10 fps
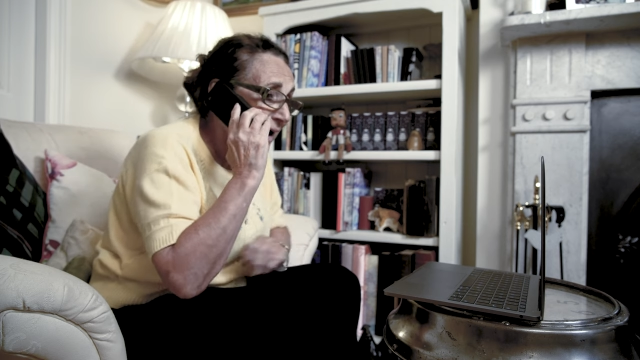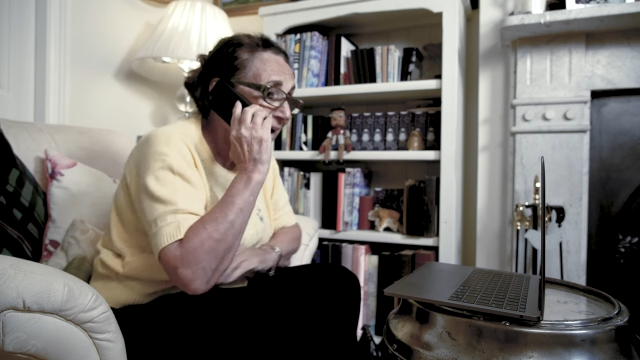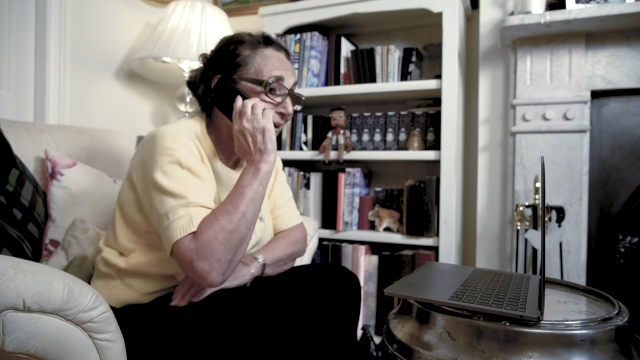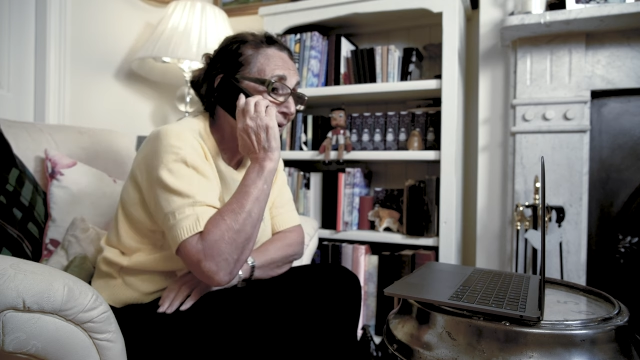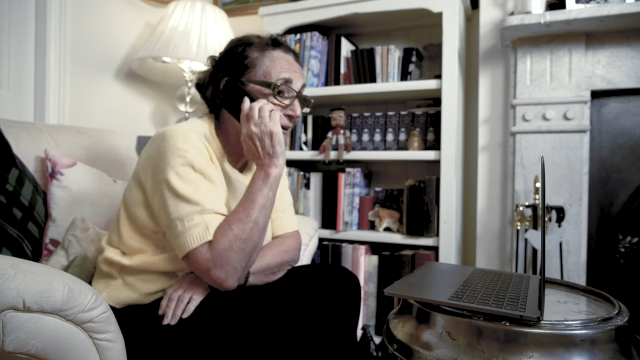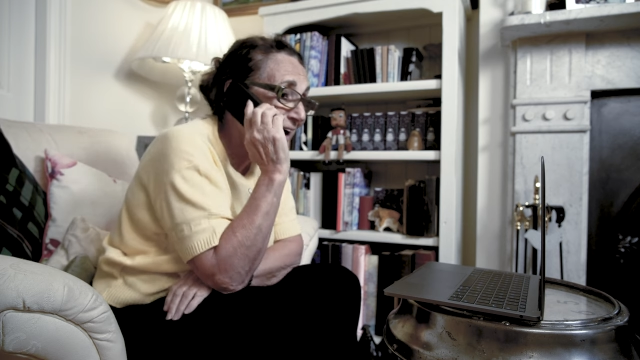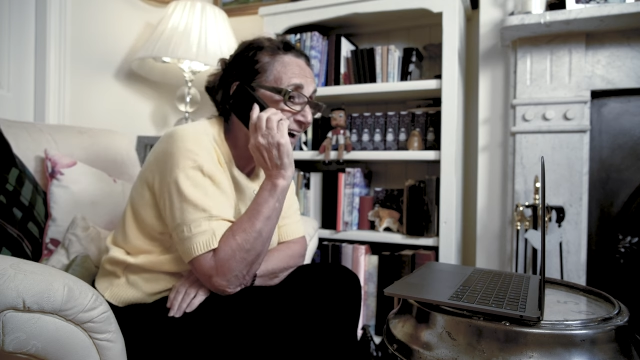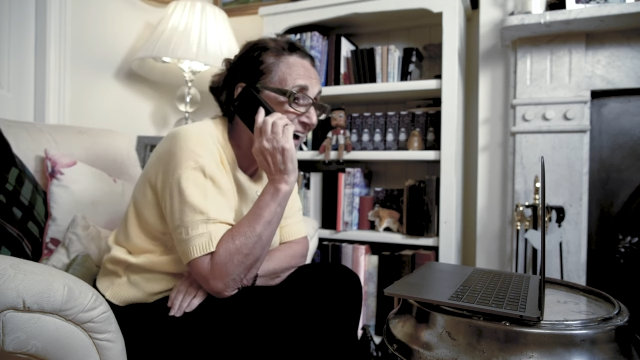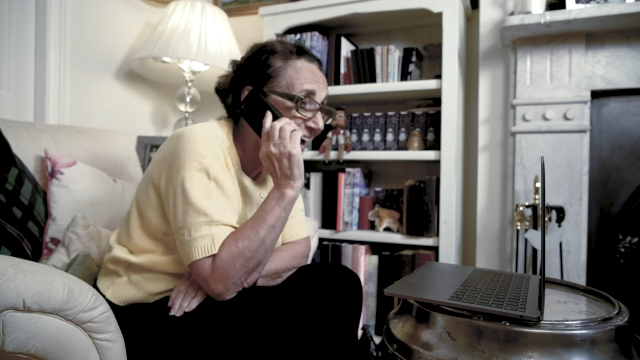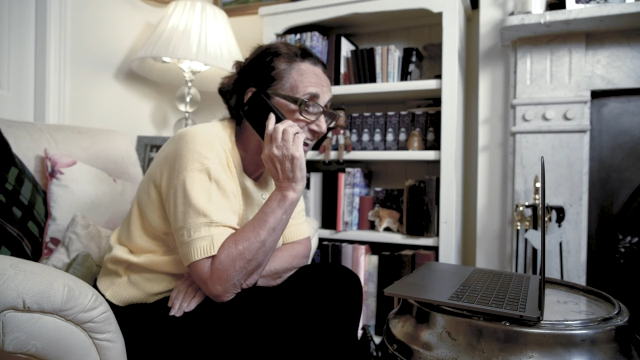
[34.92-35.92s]

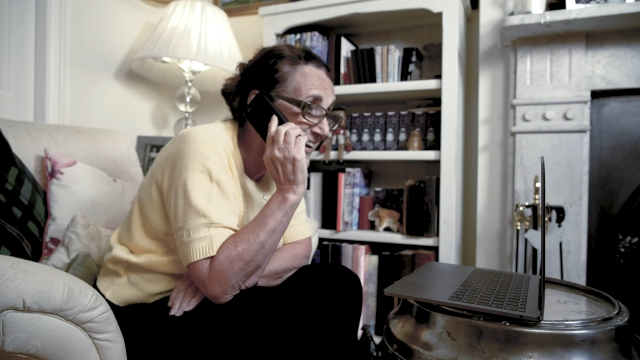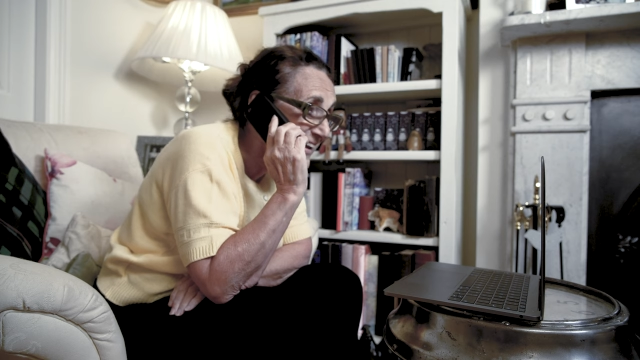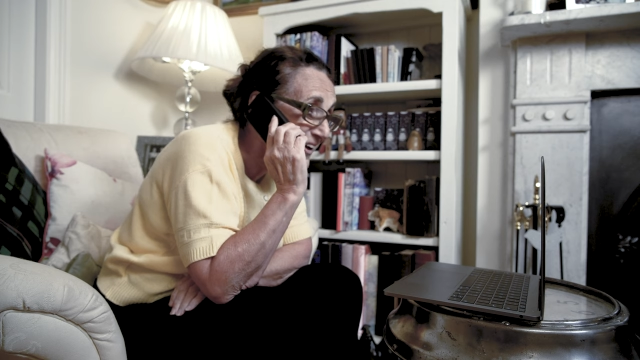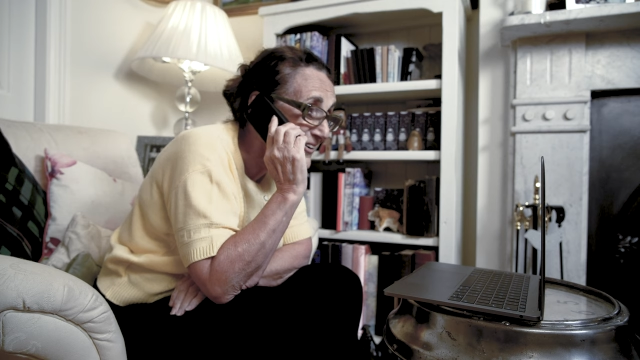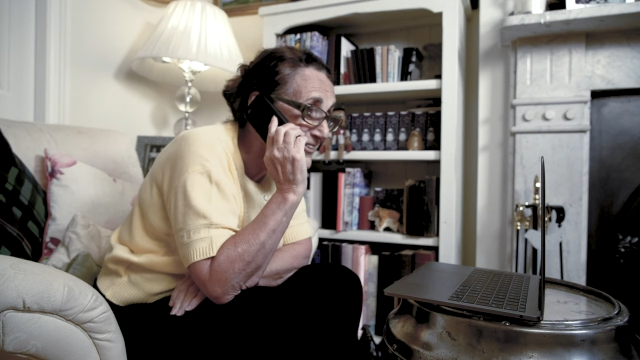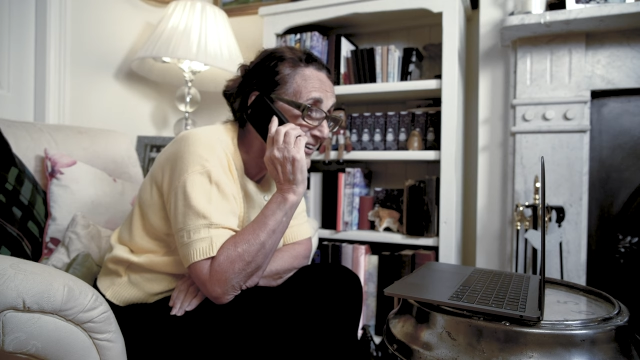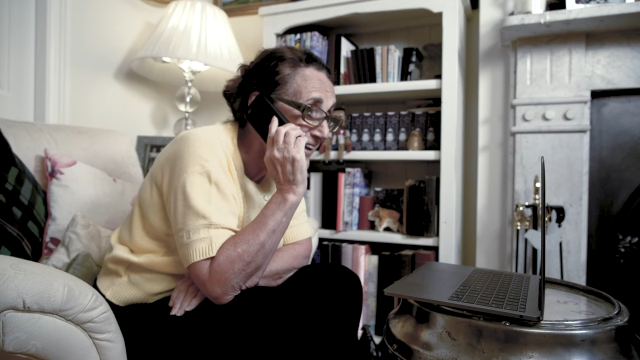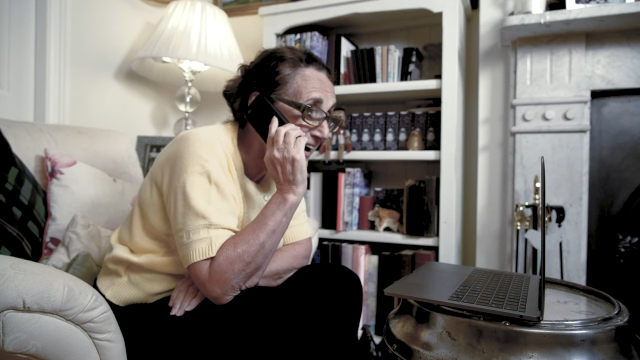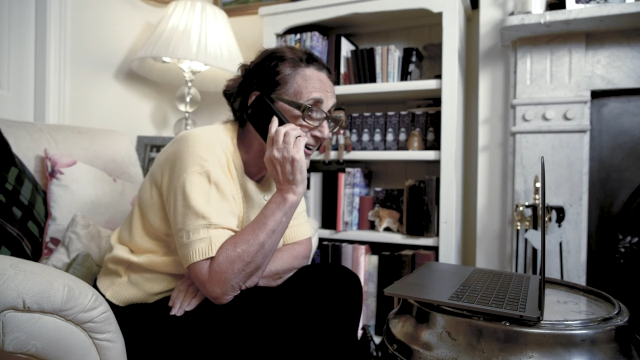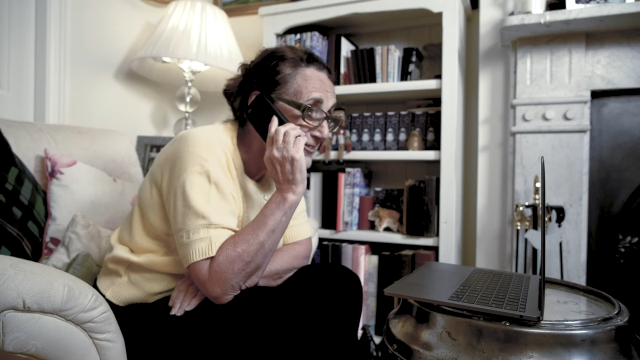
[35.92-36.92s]
Oh, hello,
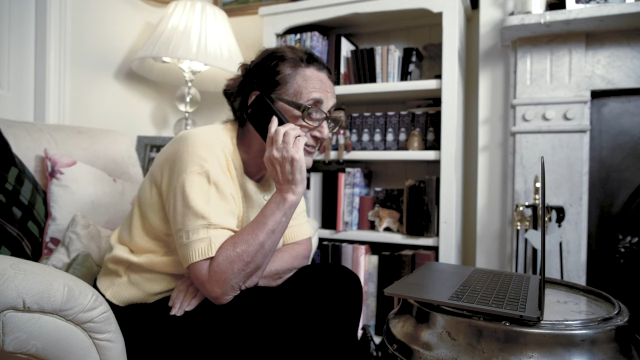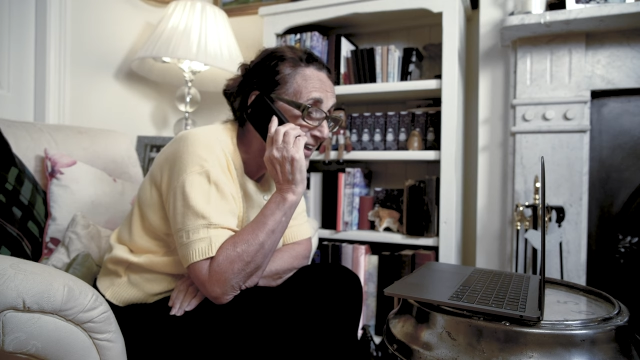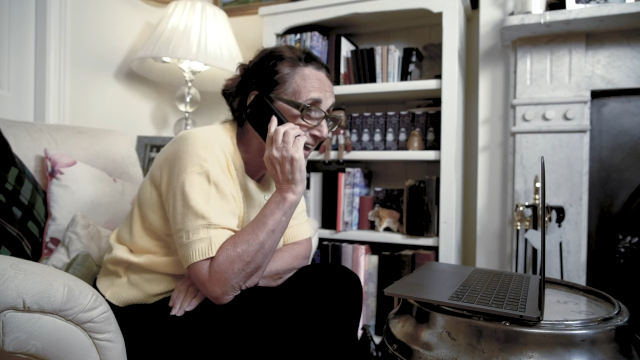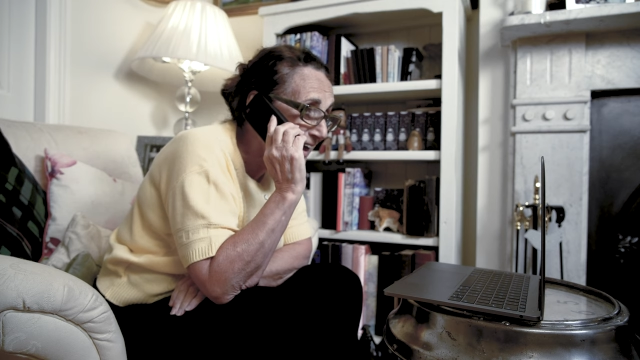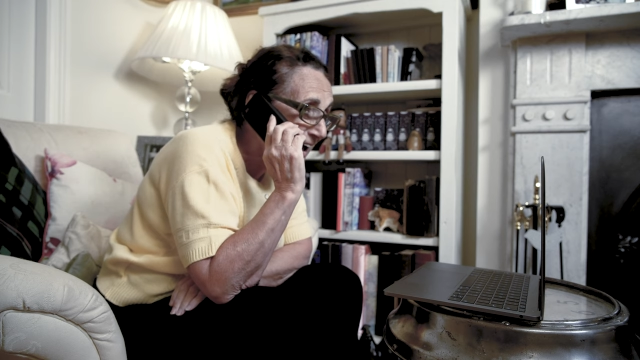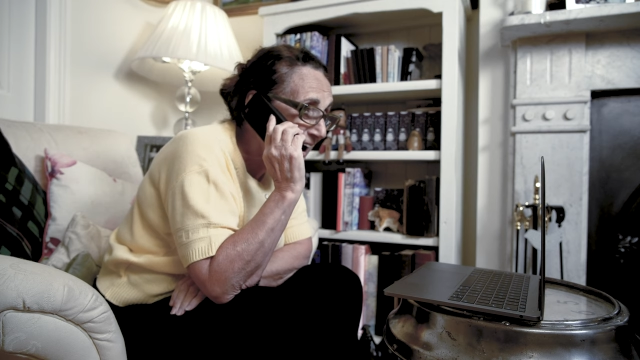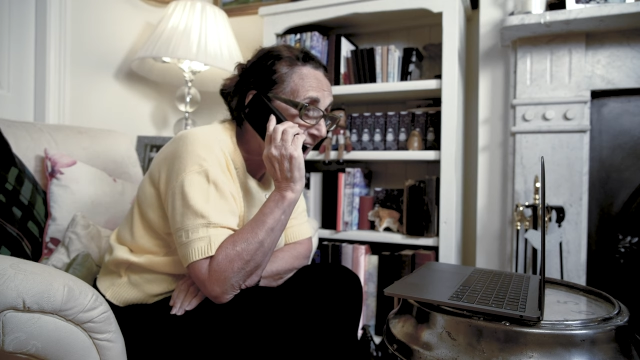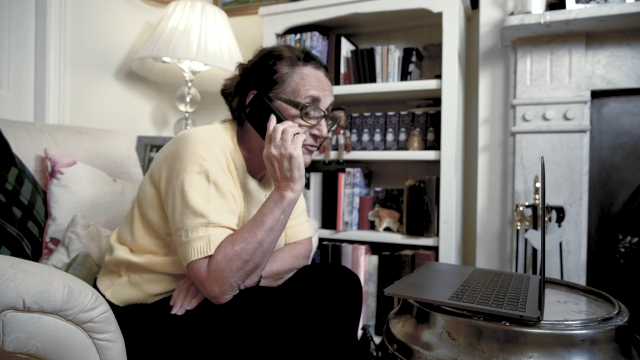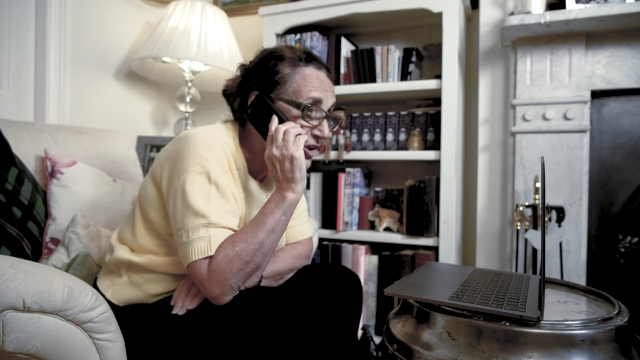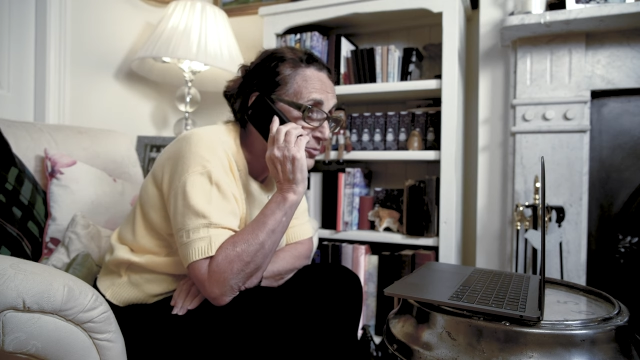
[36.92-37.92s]
love.
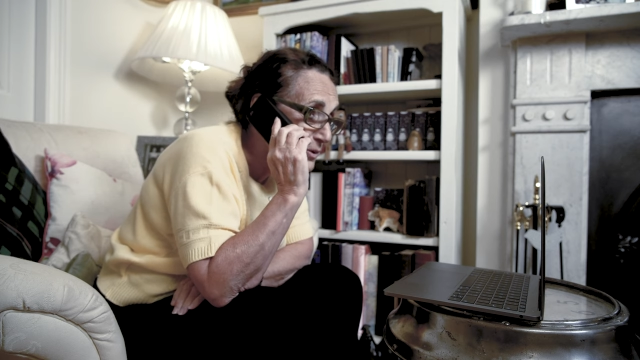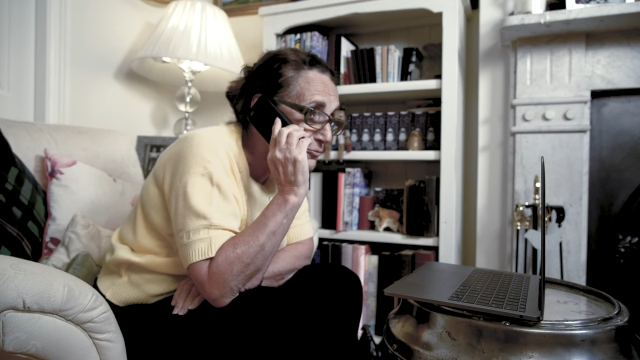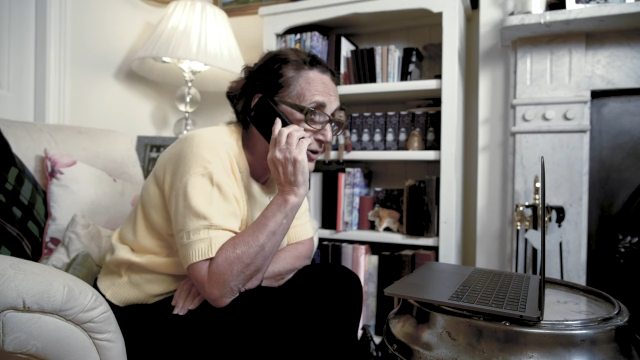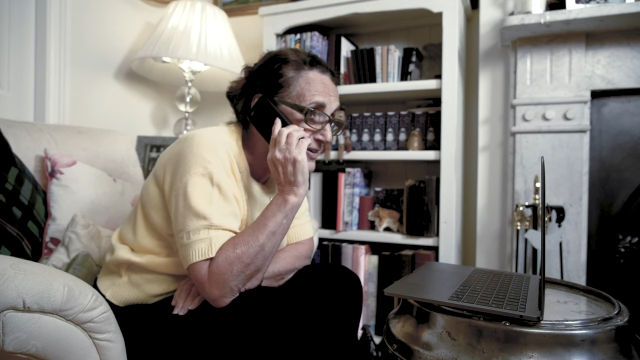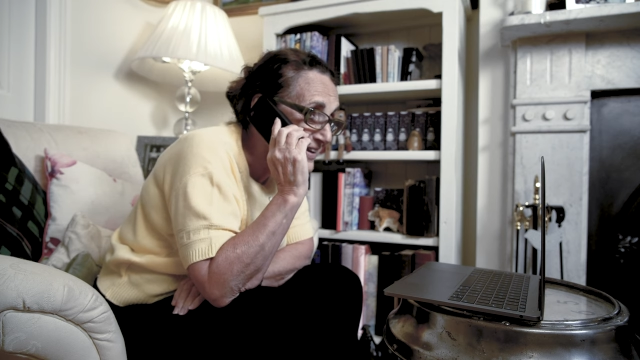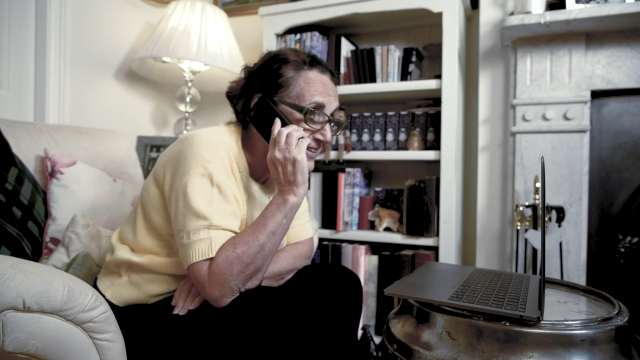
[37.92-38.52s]
I've just been reading a